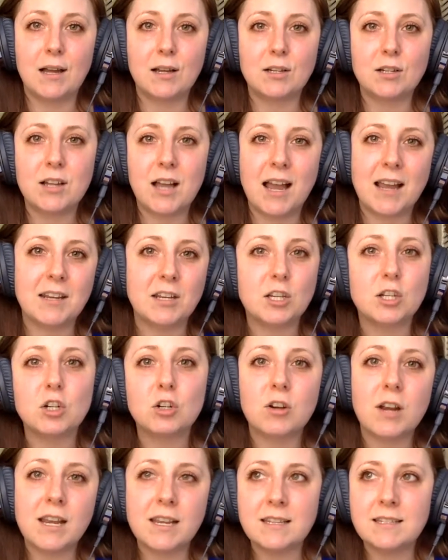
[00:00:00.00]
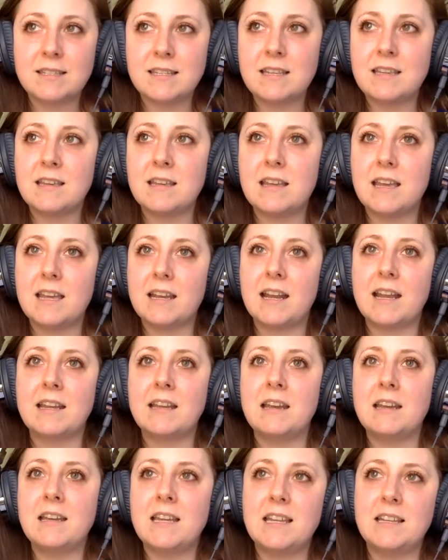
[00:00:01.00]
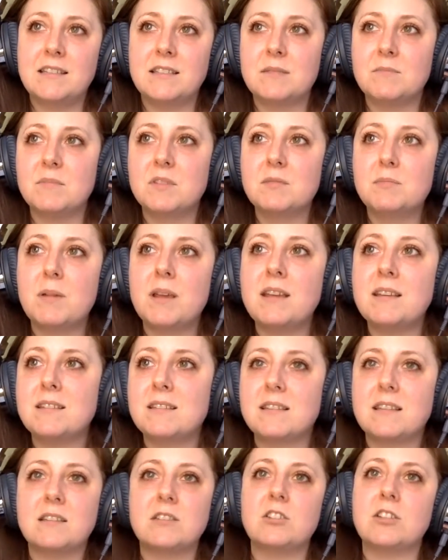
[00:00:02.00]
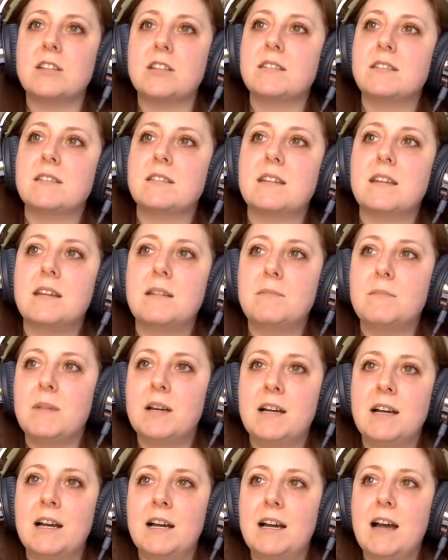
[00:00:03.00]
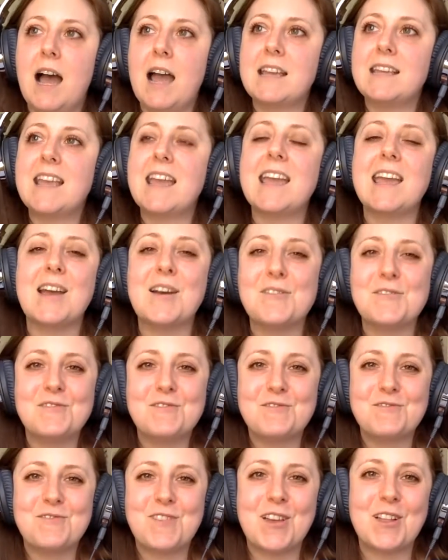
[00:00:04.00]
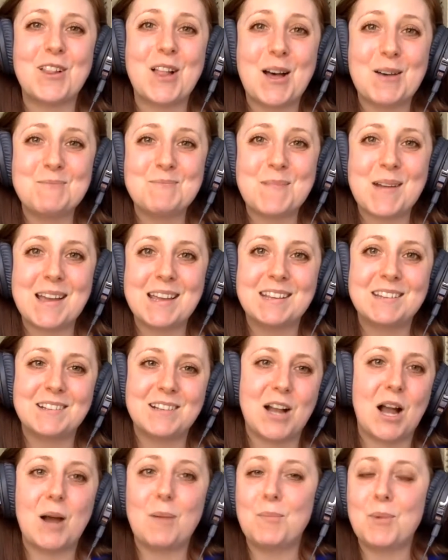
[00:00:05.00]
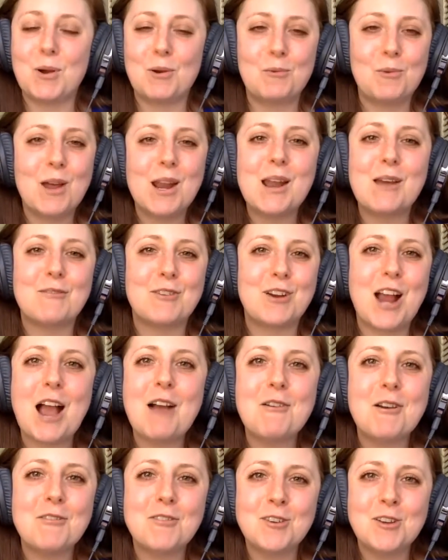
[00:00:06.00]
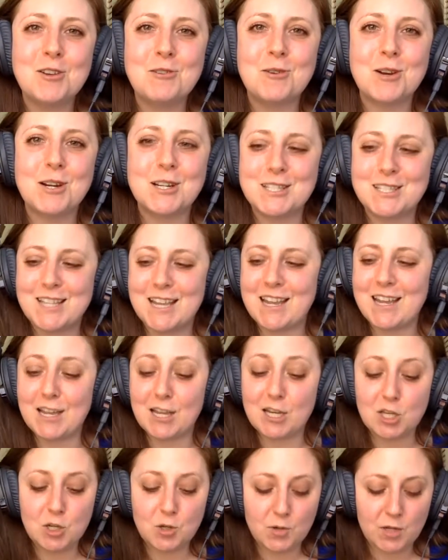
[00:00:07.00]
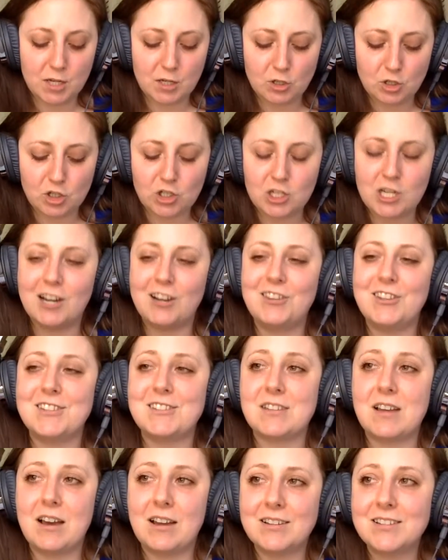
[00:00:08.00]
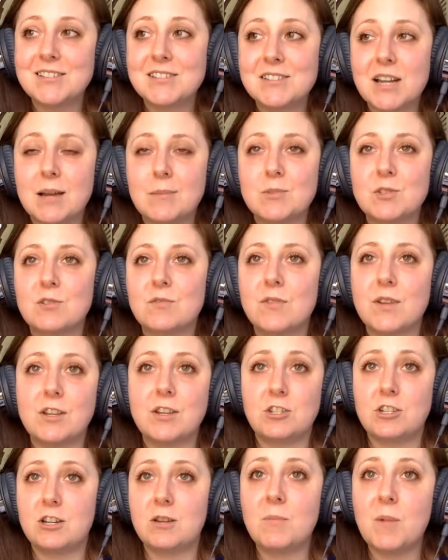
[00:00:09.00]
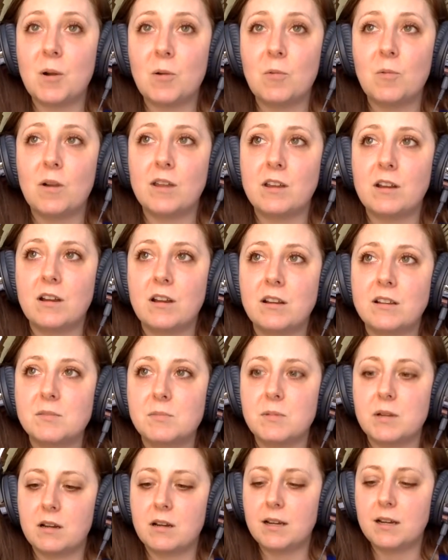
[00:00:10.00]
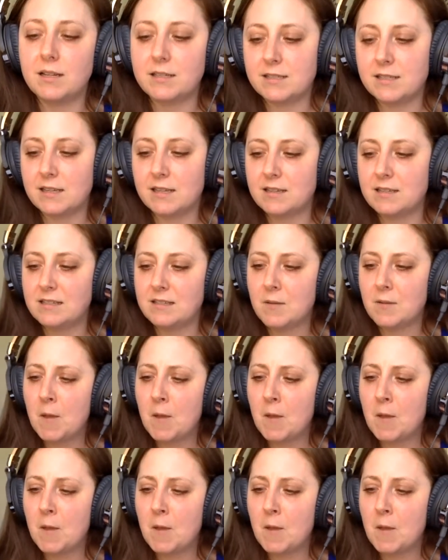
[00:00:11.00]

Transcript: kind of crazy and I need some space, it just, I can't fill up my cup or whatever, however you want to say it. And you can share this honest observation about what your experience is.